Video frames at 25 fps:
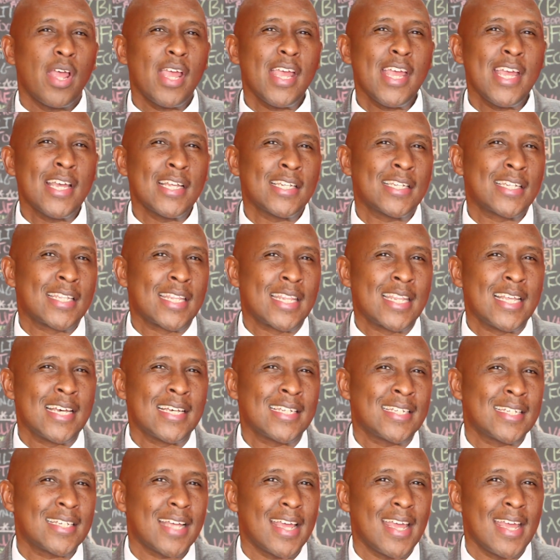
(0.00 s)
is
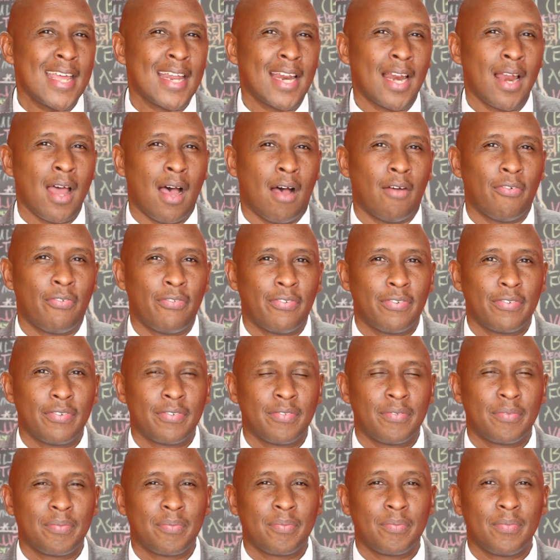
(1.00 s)
this enough?
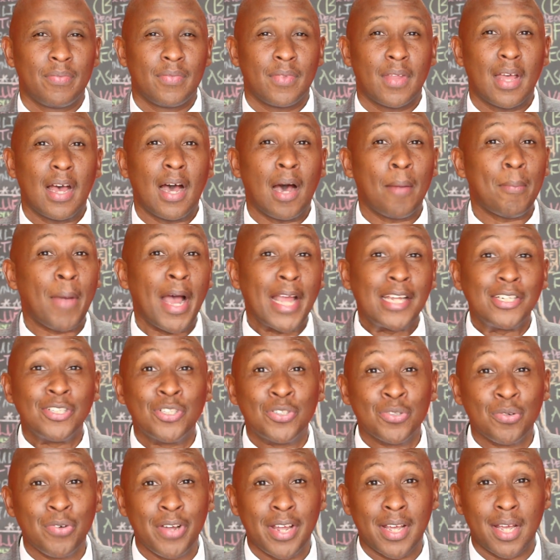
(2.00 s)
Am I
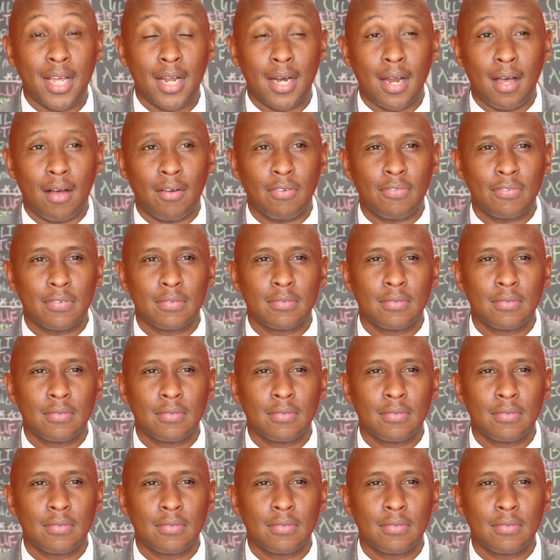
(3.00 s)
doing enough?